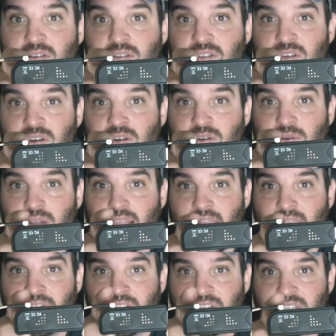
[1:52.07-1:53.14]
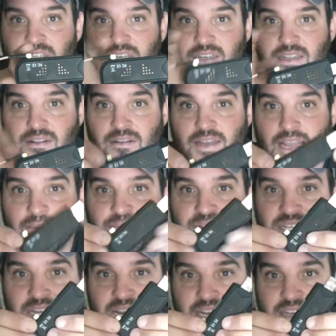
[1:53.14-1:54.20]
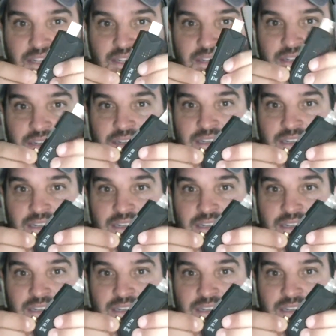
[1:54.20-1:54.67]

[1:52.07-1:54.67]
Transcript: so what I have here is a little MCX